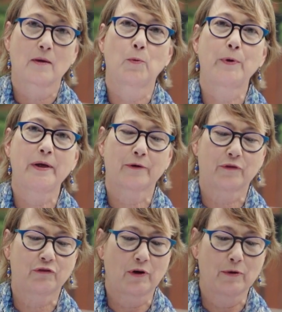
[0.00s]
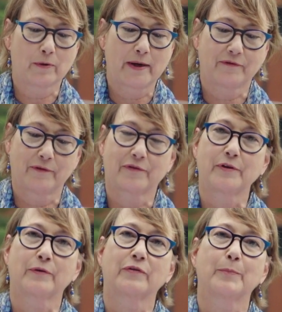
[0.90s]
We are so grateful for
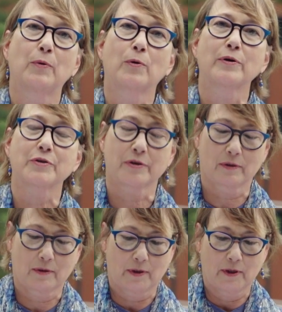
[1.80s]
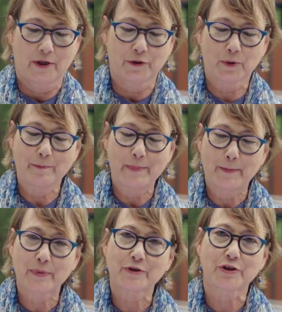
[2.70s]
your support, your
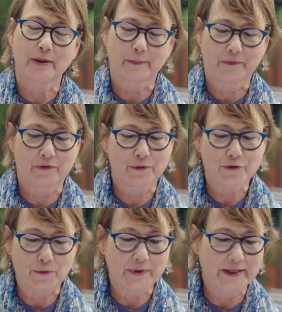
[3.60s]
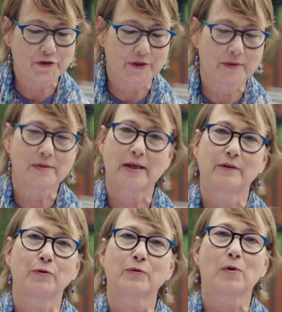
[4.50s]
memberships, your donations,
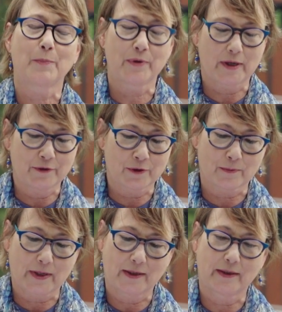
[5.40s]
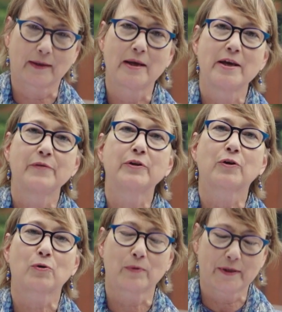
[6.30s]
and your corporate underwriting, the
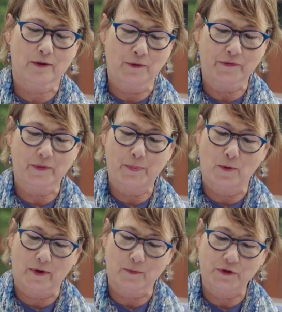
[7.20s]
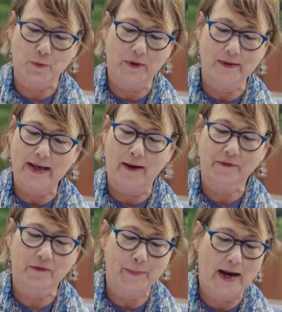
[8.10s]
critical support which will allow
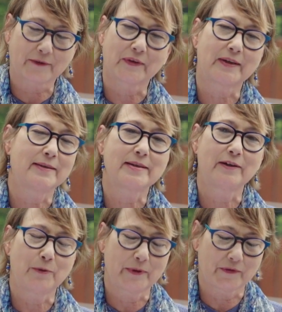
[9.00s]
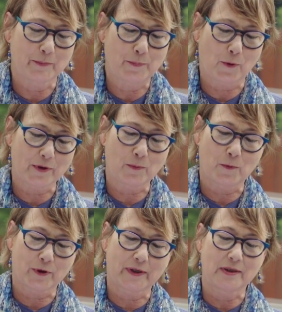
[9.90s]
Spac to continue its important
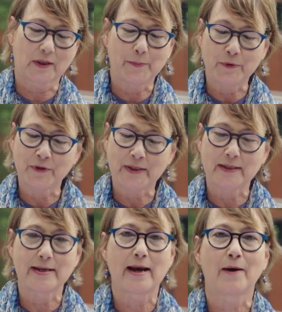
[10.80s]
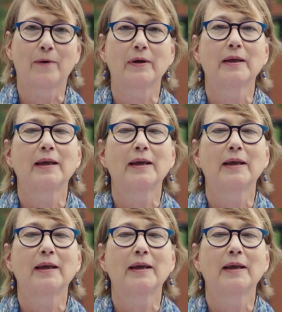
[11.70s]
work in the community now